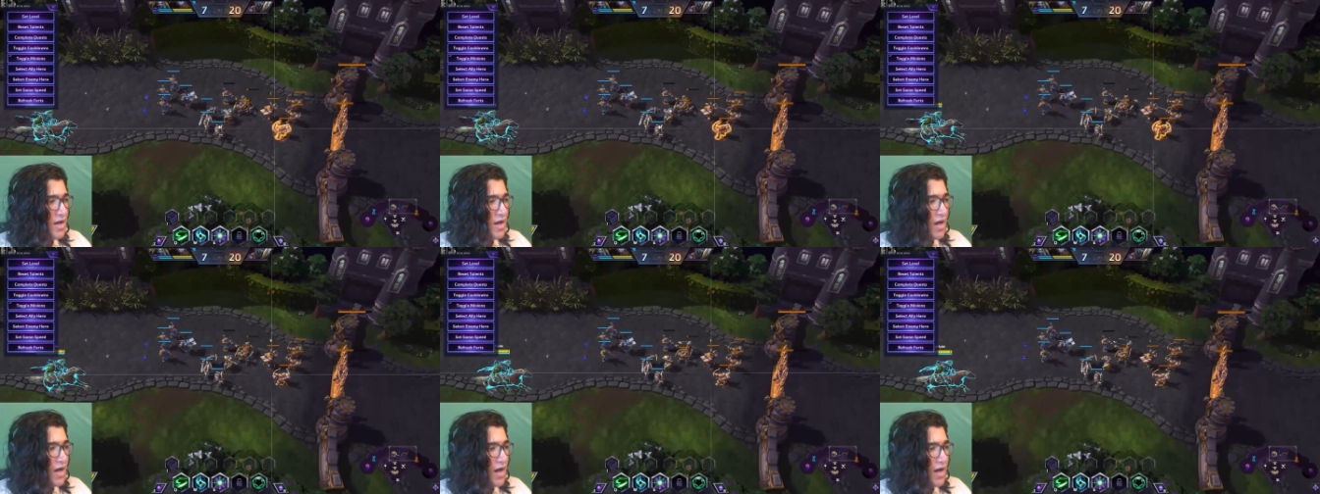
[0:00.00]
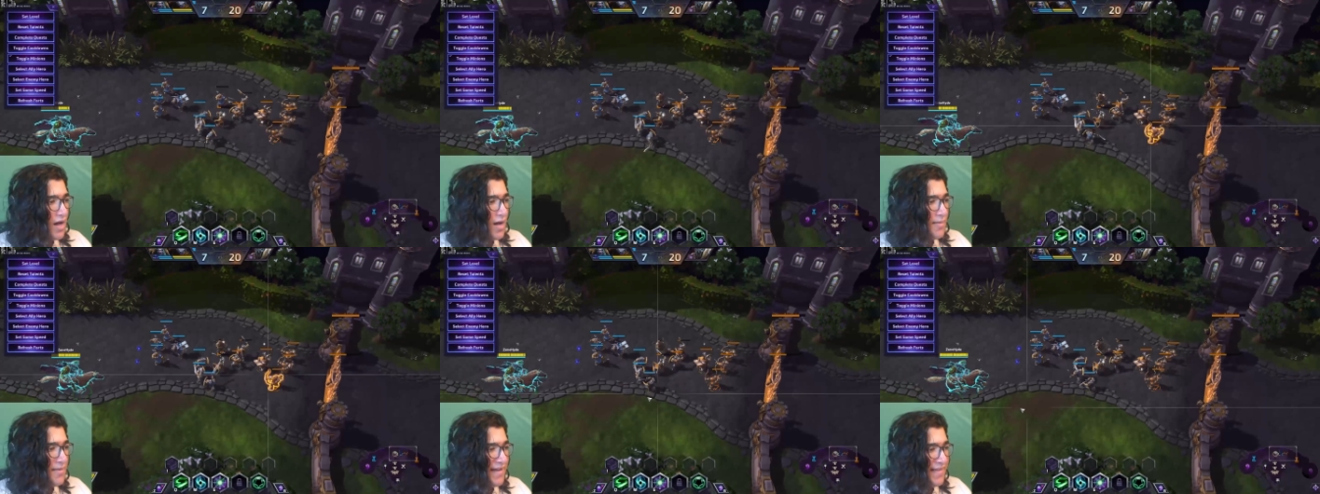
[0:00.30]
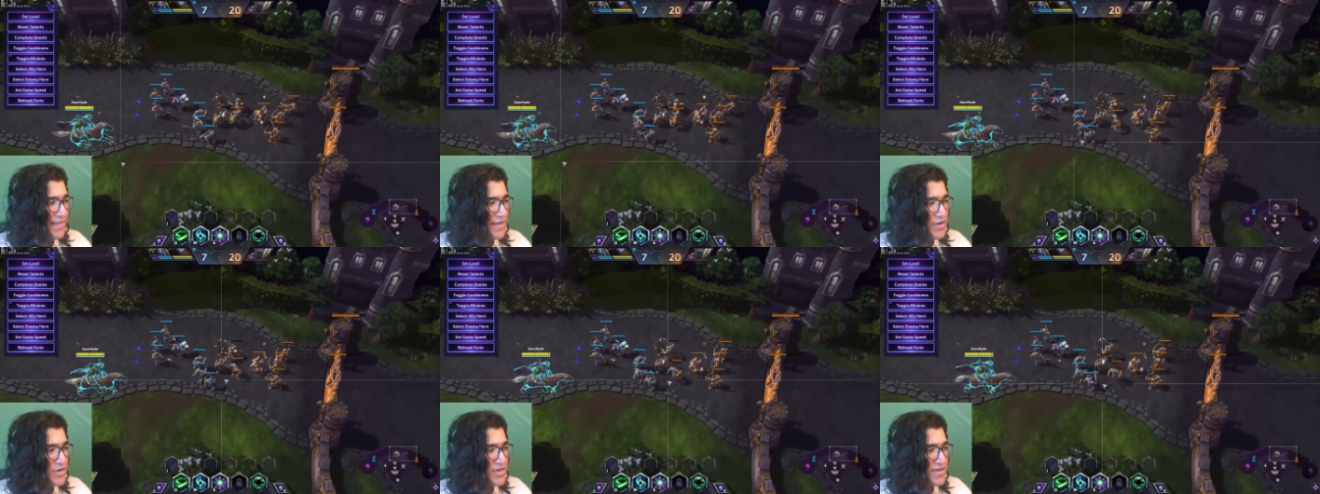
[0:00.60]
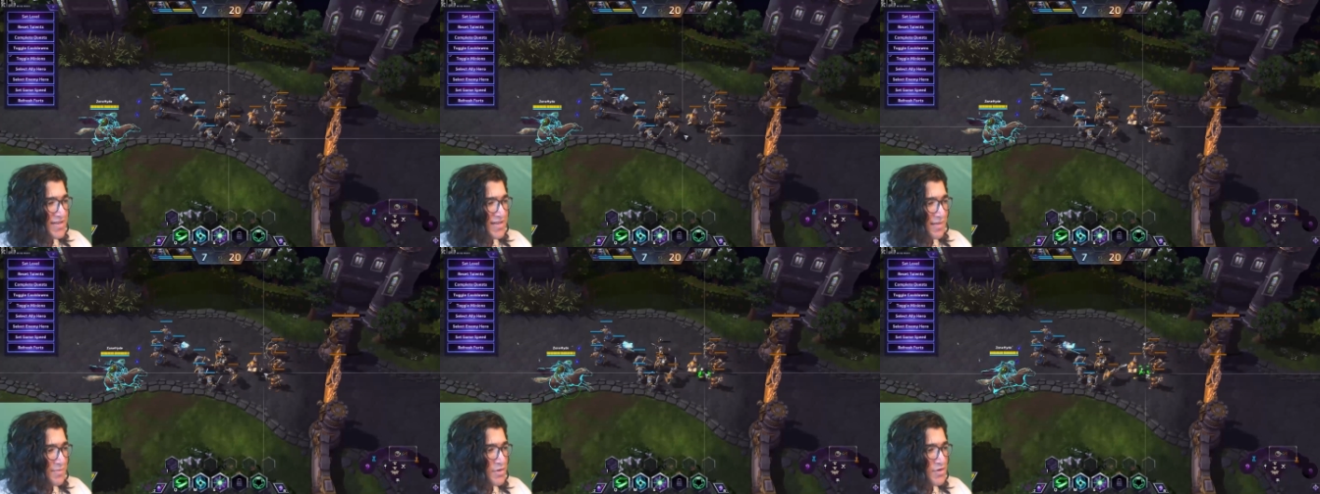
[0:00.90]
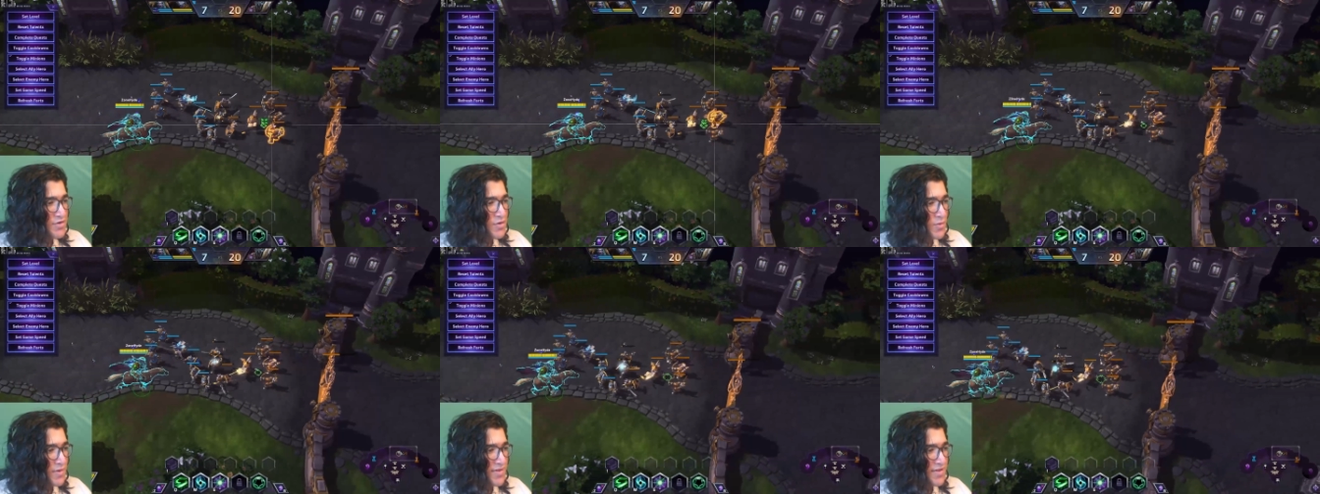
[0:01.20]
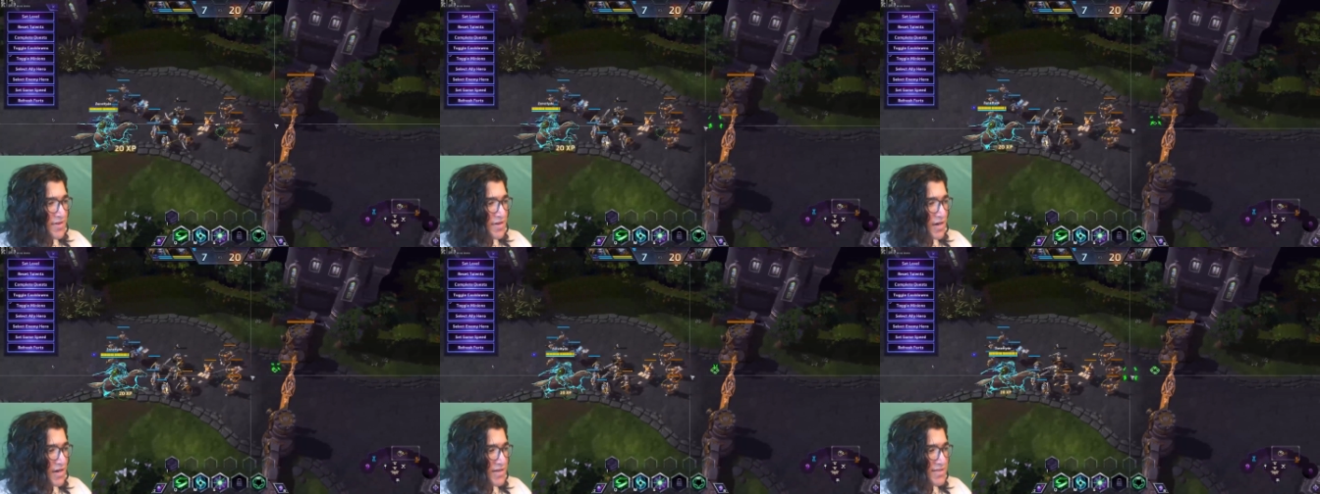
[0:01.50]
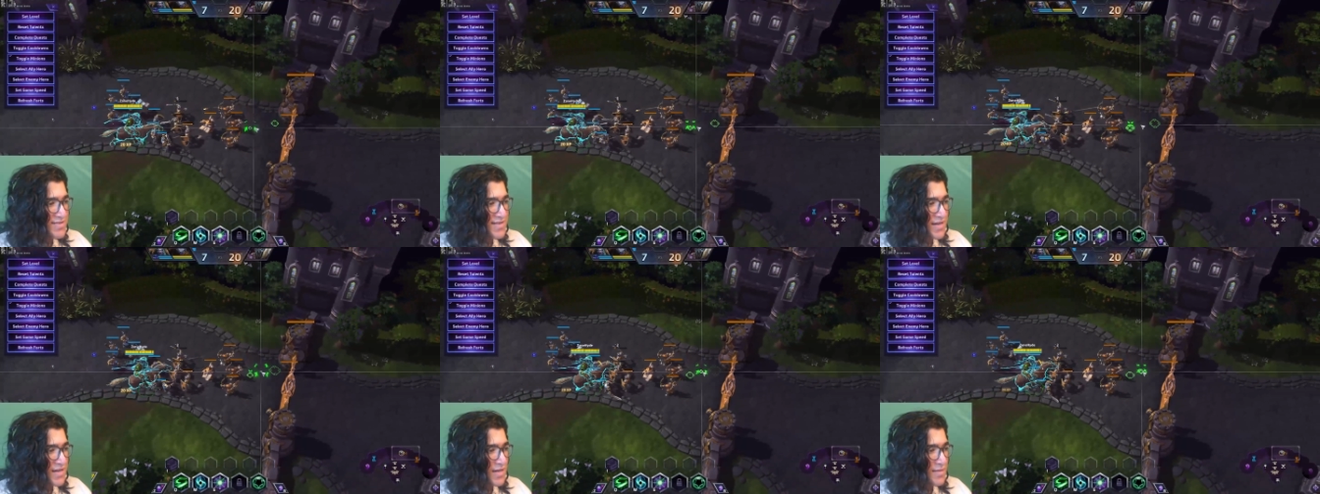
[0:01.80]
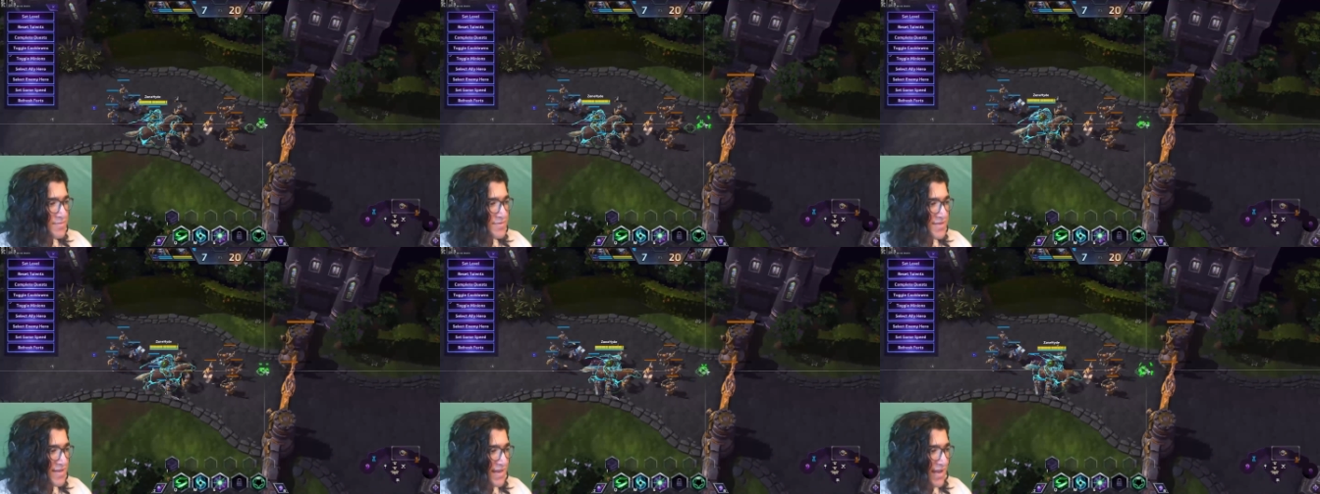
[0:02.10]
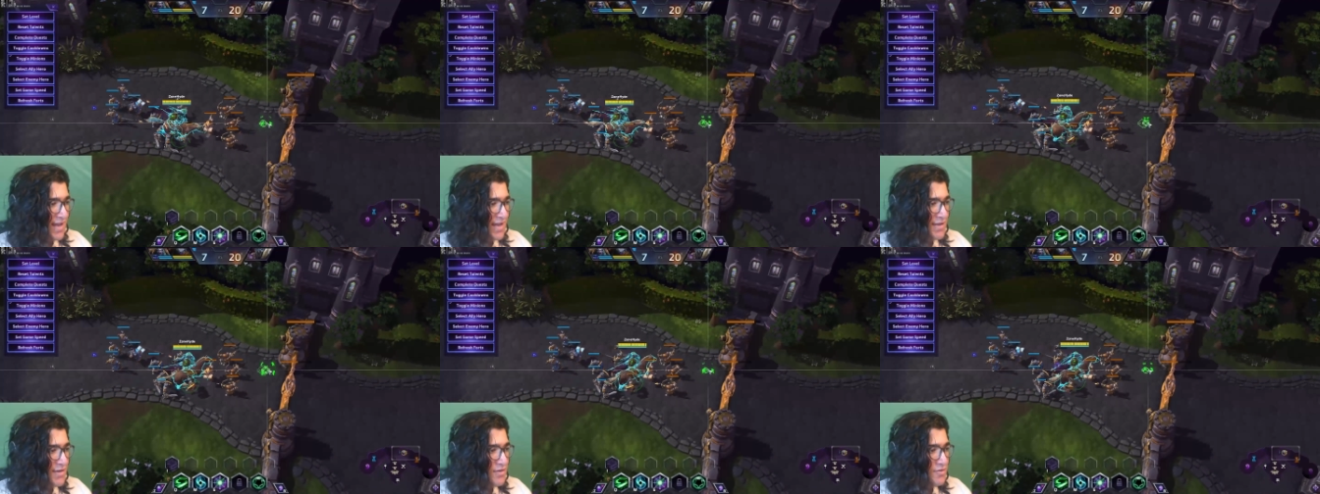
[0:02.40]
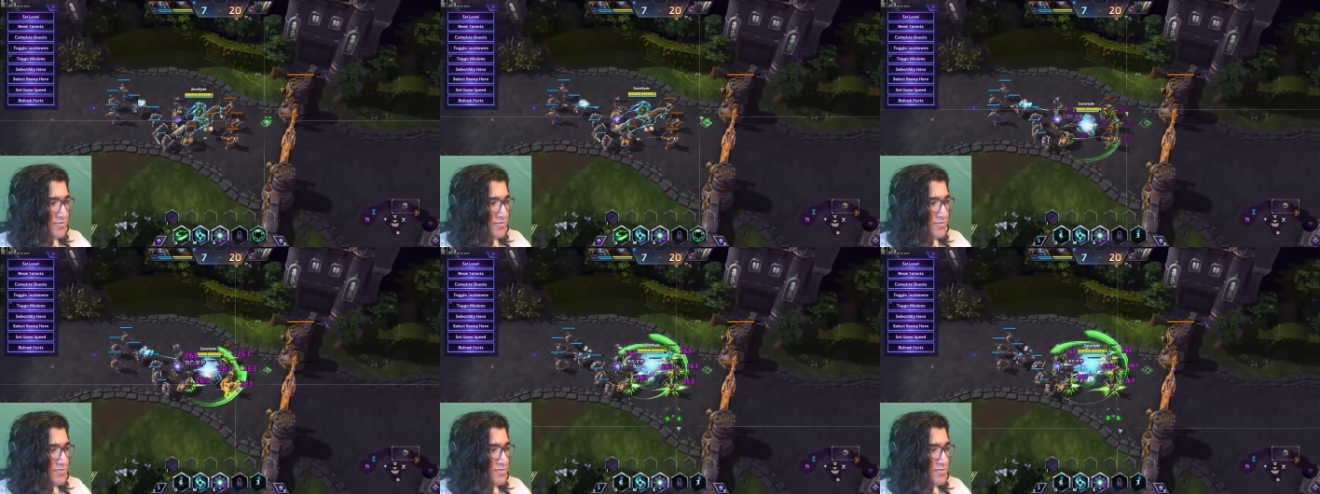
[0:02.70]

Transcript: And then you can W to one of the targets that comes to gank you.